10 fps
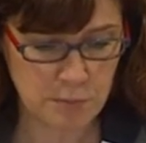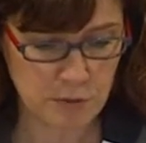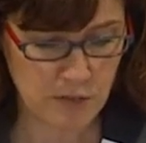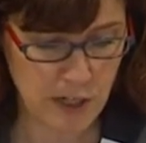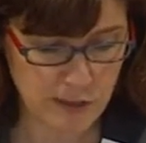
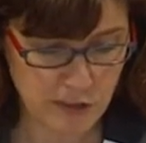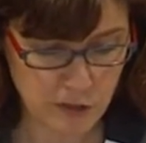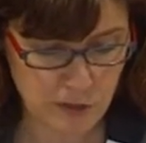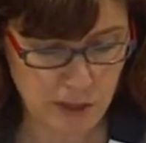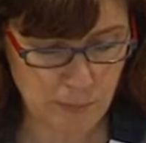provided
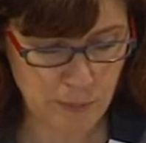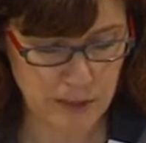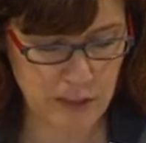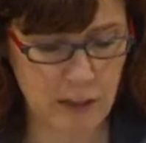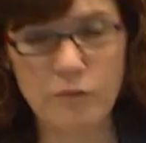to them by
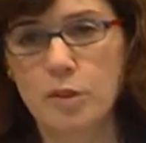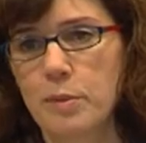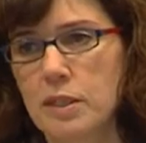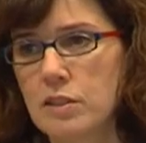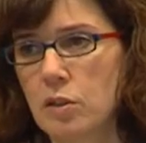their
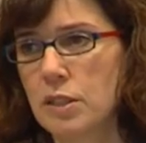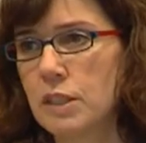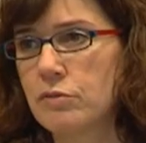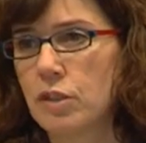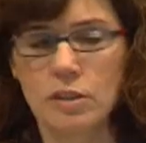governments or
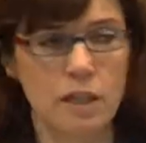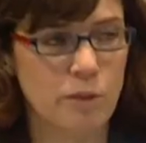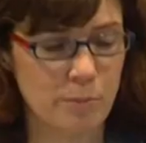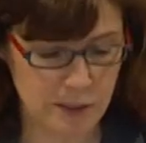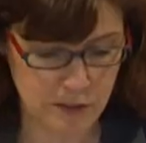even on
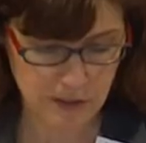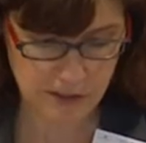governmental